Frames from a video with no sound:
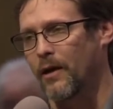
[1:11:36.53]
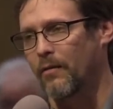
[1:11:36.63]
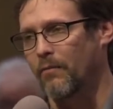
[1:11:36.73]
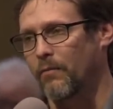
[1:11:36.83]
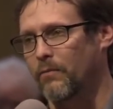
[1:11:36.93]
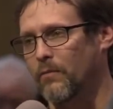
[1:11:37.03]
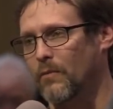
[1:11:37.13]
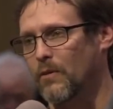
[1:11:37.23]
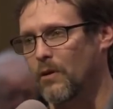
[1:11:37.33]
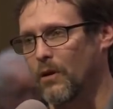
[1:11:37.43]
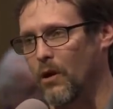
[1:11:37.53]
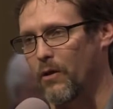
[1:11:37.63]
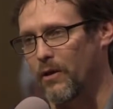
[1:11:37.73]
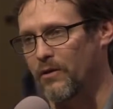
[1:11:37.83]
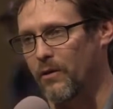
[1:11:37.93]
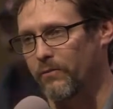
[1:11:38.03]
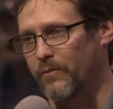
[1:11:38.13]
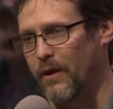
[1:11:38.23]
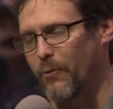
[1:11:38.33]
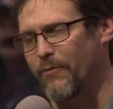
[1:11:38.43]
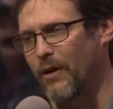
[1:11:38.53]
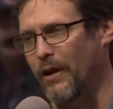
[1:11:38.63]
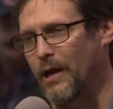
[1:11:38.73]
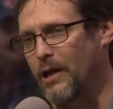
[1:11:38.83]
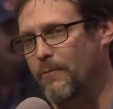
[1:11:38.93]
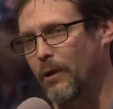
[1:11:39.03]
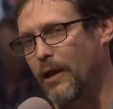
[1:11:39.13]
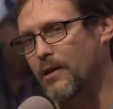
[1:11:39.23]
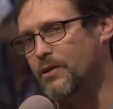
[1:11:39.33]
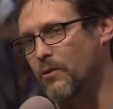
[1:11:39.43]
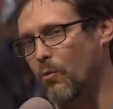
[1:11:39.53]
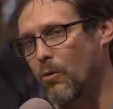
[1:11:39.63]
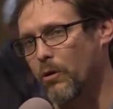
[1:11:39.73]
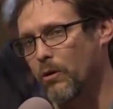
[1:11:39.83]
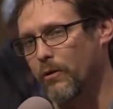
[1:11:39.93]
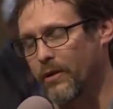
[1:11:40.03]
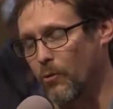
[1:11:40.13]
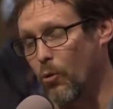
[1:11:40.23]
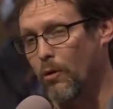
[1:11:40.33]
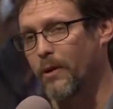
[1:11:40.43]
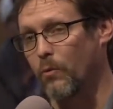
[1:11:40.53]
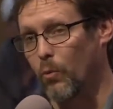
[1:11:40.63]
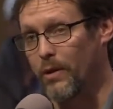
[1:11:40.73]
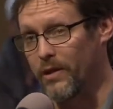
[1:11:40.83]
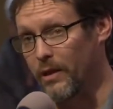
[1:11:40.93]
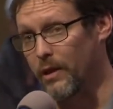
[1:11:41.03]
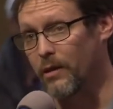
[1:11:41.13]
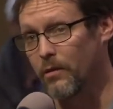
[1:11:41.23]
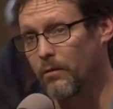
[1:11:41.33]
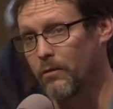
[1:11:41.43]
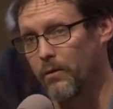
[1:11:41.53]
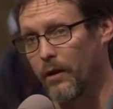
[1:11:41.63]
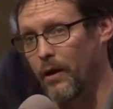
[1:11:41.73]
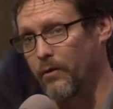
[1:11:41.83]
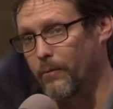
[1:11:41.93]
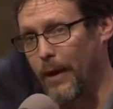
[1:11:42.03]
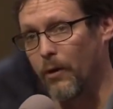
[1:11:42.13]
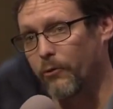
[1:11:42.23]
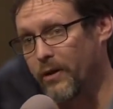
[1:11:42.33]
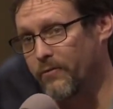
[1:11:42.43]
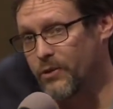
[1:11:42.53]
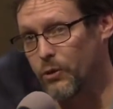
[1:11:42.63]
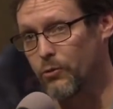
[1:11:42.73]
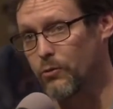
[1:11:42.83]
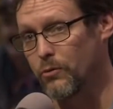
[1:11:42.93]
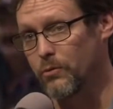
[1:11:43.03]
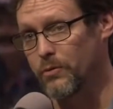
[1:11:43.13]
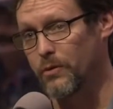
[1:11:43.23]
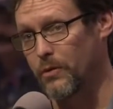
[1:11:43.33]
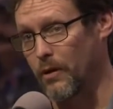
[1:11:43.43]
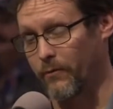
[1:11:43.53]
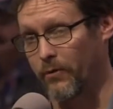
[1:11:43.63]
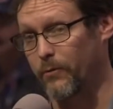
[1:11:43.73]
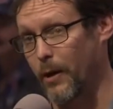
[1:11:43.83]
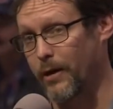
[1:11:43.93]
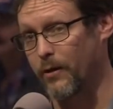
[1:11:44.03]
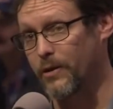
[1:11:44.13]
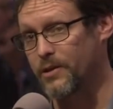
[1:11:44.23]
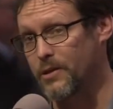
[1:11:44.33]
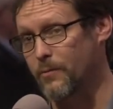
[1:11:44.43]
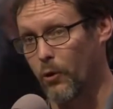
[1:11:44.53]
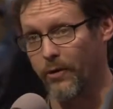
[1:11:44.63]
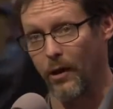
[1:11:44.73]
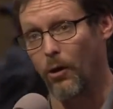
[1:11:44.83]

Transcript: um, it, have we found any planets that order that orbit within uh, the boundary of two of, of, a binary system, or are they